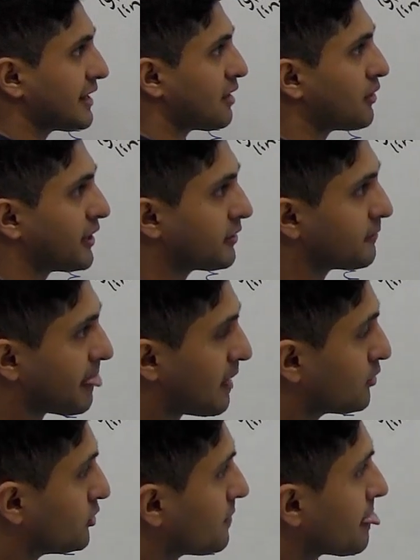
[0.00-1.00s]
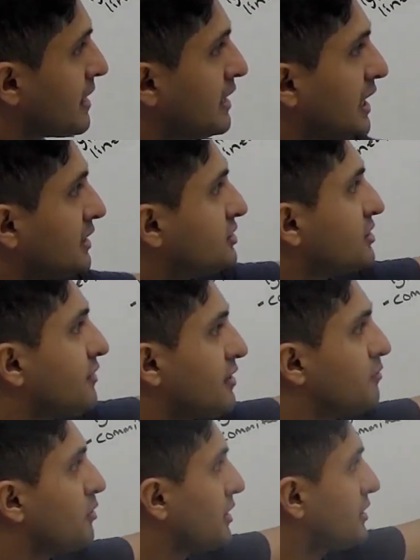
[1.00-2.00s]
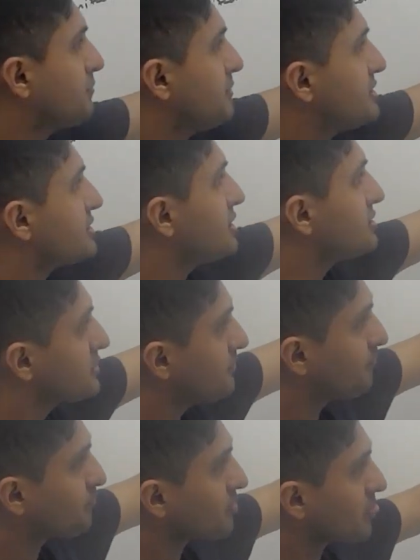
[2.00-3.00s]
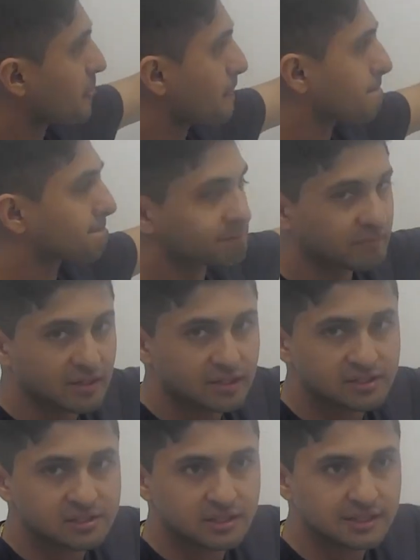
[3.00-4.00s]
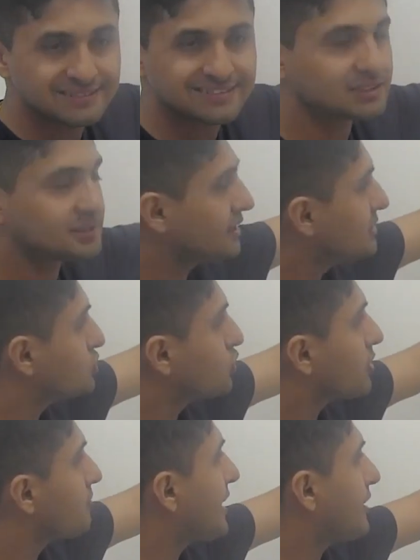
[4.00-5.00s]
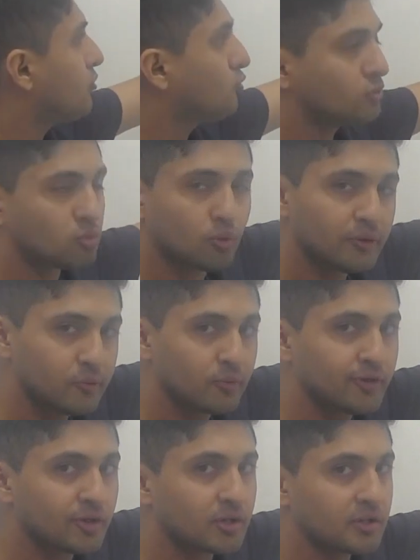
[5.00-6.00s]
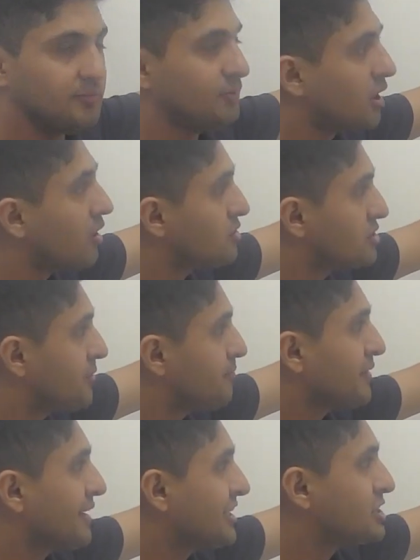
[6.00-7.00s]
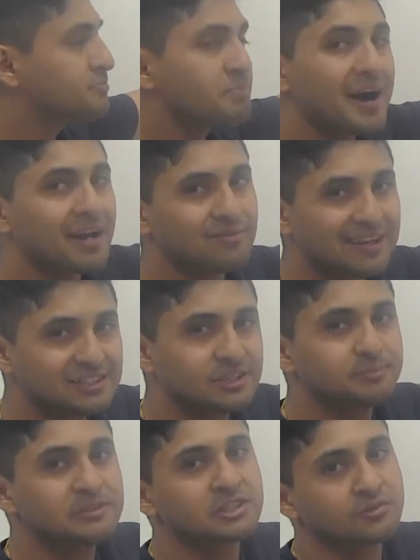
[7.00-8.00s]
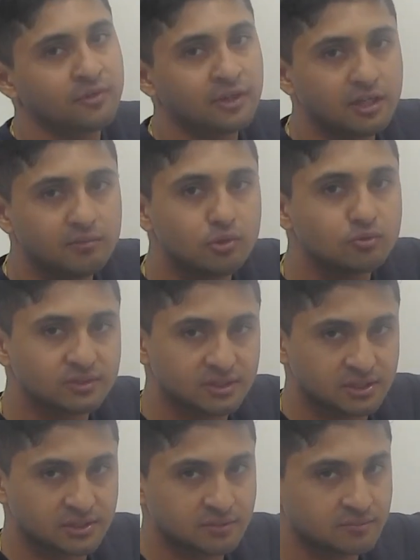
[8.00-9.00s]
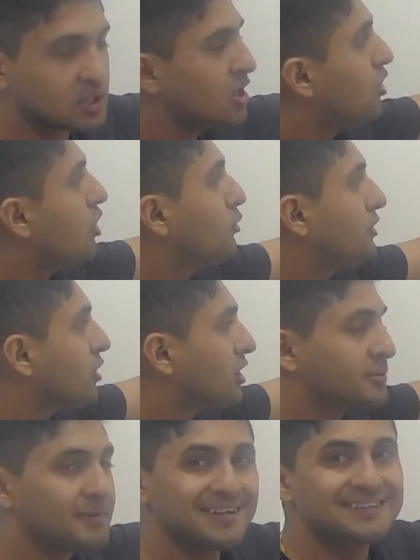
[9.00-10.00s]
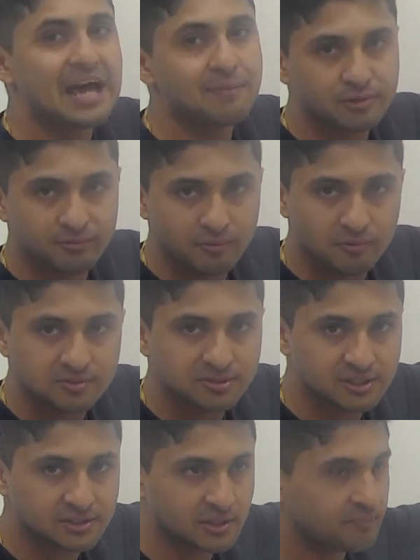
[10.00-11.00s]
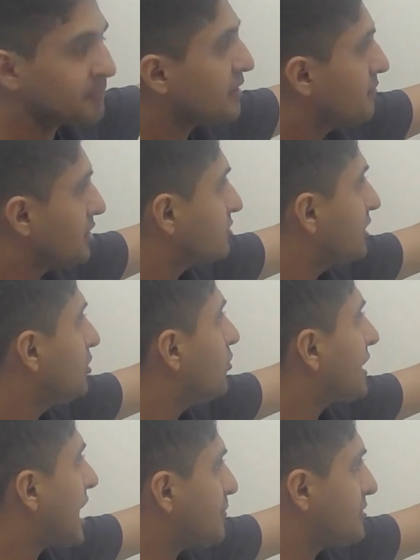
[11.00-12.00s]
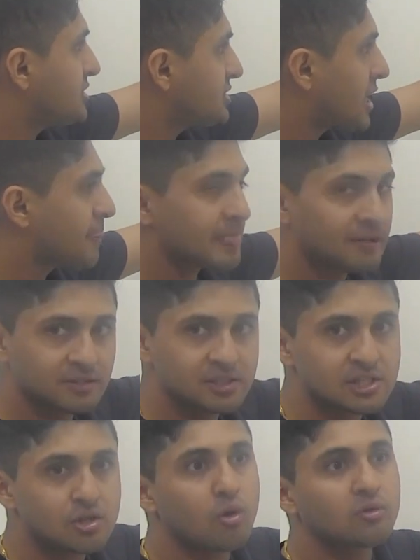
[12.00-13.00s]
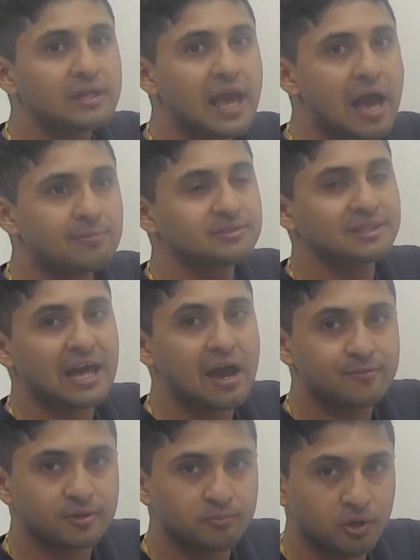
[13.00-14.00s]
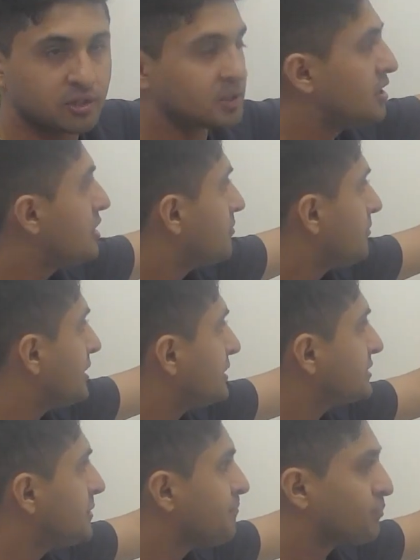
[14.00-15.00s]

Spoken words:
that I want to know. And these are very important. And the B cells, it's sort of like, when you talk about immunology, it is part of like specific immune systems, or we call them adaptive immune system. But really what happens is that this only happens like after the birth, because